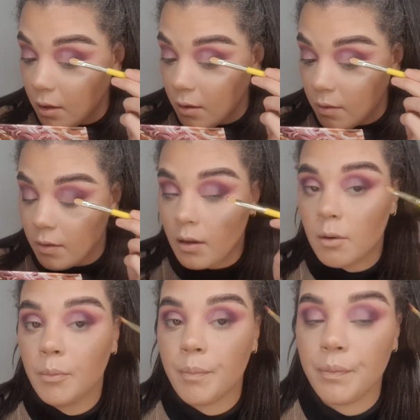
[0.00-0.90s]

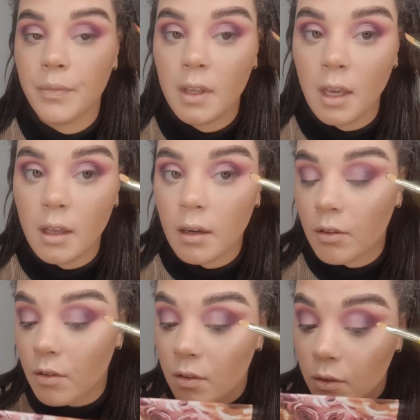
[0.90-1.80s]
So again, I'll
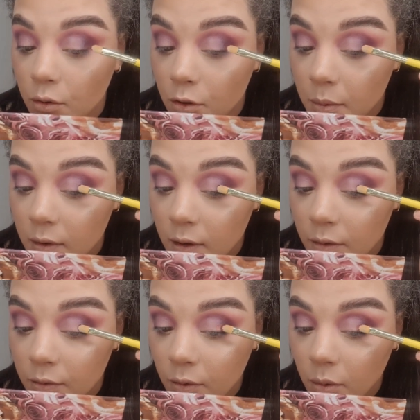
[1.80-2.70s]
just scooch myself
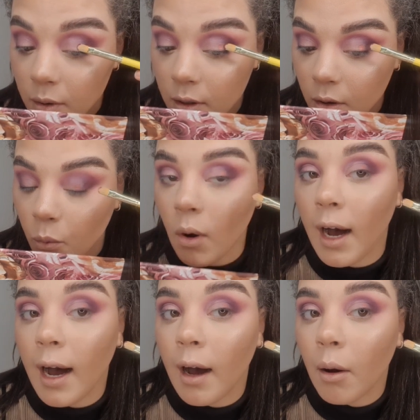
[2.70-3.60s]
forward.
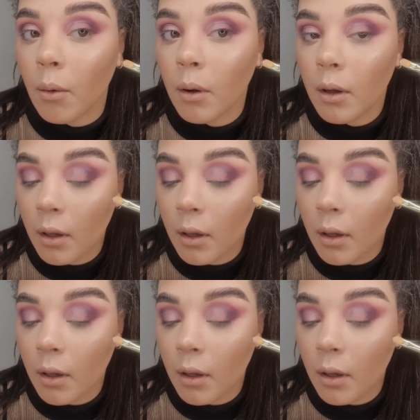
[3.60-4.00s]
Wow.